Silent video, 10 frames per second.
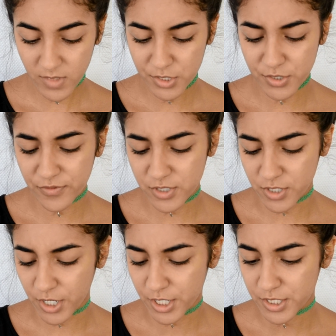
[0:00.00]
So for
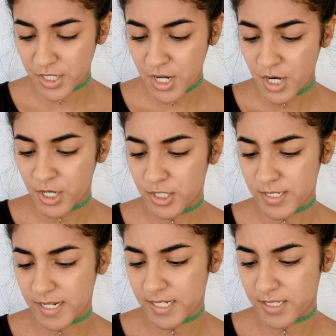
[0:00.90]
starters, her
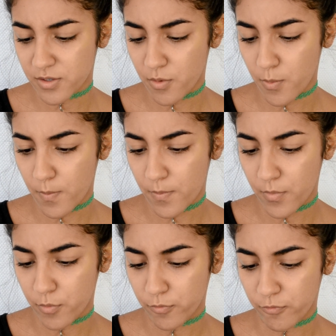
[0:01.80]
skin is
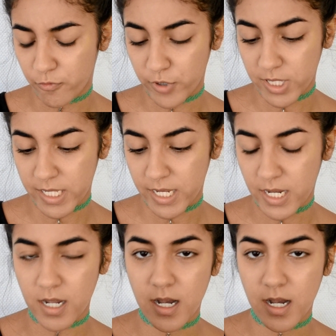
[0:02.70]
really